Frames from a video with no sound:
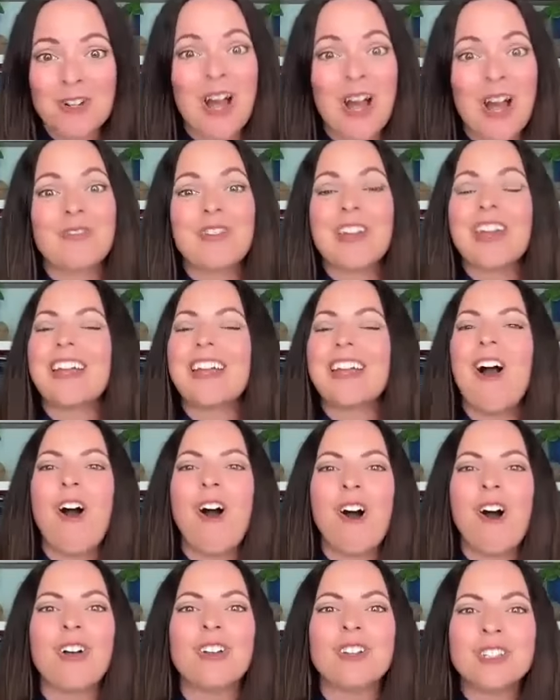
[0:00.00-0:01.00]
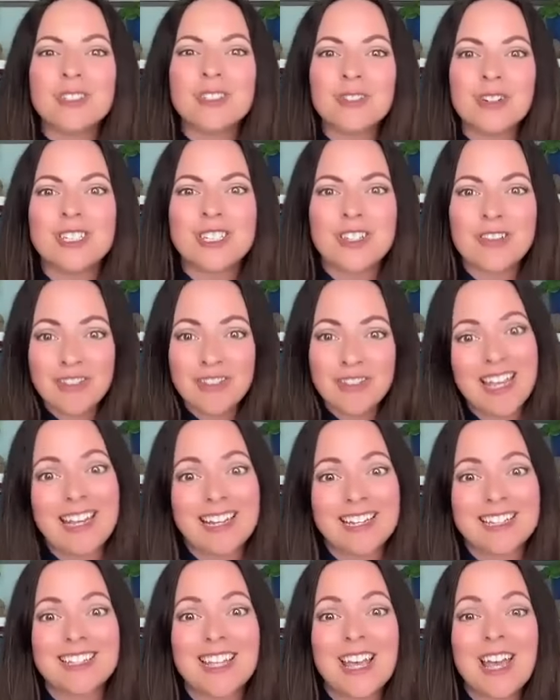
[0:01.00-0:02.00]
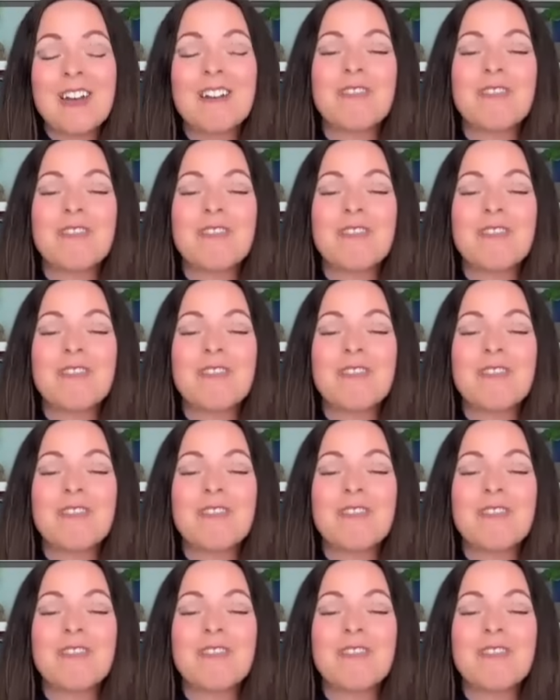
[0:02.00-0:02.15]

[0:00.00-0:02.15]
dropping all sorts of links